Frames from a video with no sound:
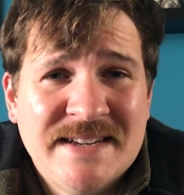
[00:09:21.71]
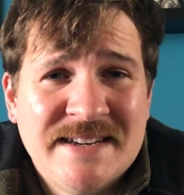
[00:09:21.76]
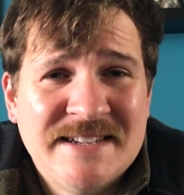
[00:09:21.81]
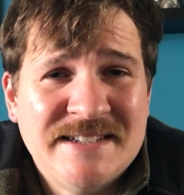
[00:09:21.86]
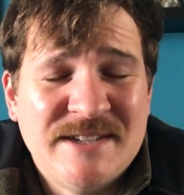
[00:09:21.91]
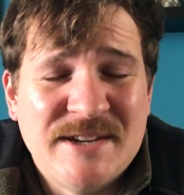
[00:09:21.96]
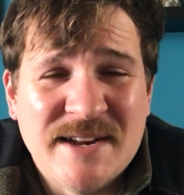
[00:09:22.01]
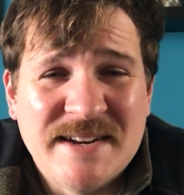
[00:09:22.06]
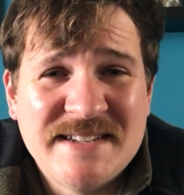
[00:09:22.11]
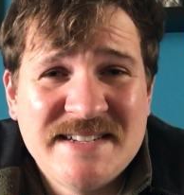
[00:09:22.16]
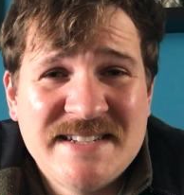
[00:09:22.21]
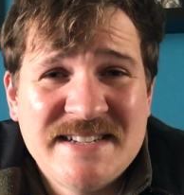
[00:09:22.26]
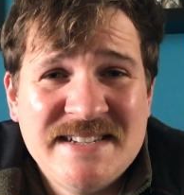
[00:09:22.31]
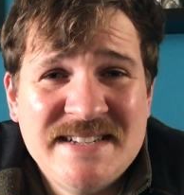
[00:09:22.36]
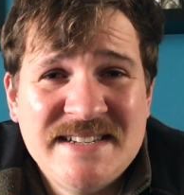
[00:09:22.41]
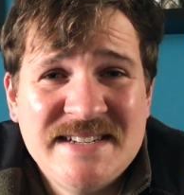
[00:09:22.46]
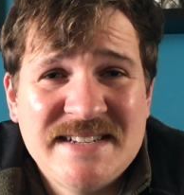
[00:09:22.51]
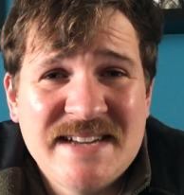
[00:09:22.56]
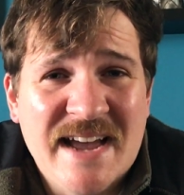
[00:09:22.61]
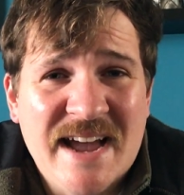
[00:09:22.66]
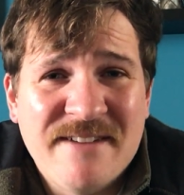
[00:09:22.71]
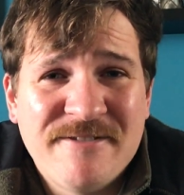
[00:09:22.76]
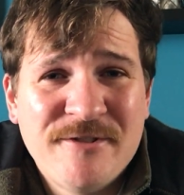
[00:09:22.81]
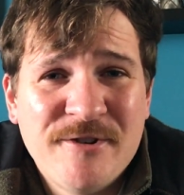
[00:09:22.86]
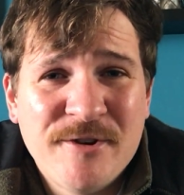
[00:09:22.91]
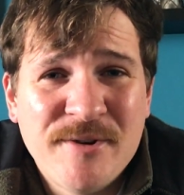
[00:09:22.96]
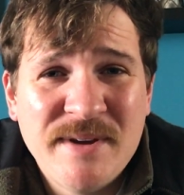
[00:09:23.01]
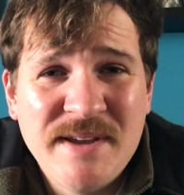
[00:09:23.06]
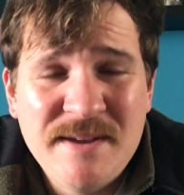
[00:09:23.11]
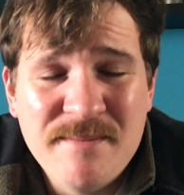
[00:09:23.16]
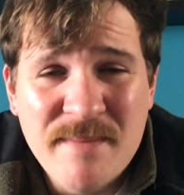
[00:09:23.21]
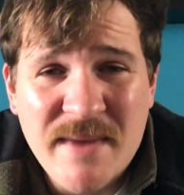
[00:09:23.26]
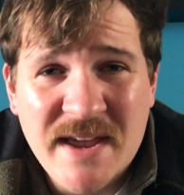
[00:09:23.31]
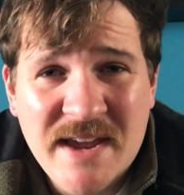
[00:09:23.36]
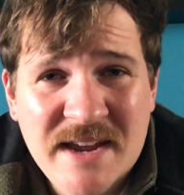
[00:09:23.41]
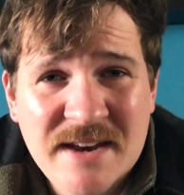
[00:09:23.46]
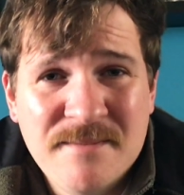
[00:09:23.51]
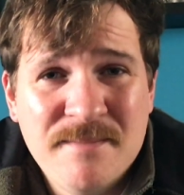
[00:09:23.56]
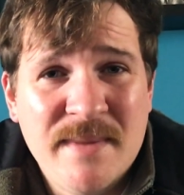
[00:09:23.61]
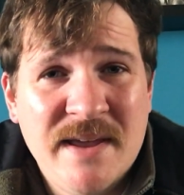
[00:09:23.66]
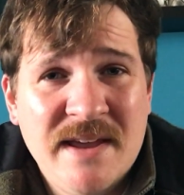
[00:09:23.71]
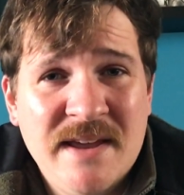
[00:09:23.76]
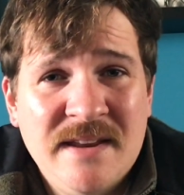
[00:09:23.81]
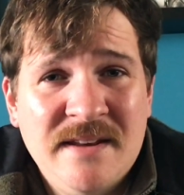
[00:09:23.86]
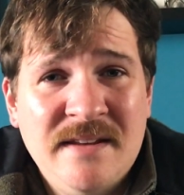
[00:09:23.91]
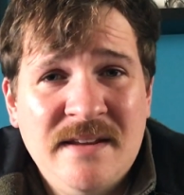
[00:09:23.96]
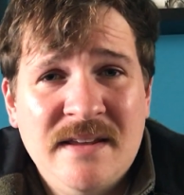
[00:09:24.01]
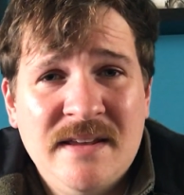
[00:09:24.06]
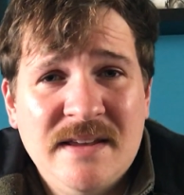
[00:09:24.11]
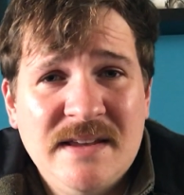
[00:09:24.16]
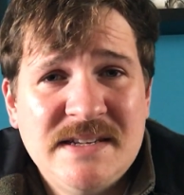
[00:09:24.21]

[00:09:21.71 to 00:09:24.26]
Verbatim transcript: And in Genesis, after he made man,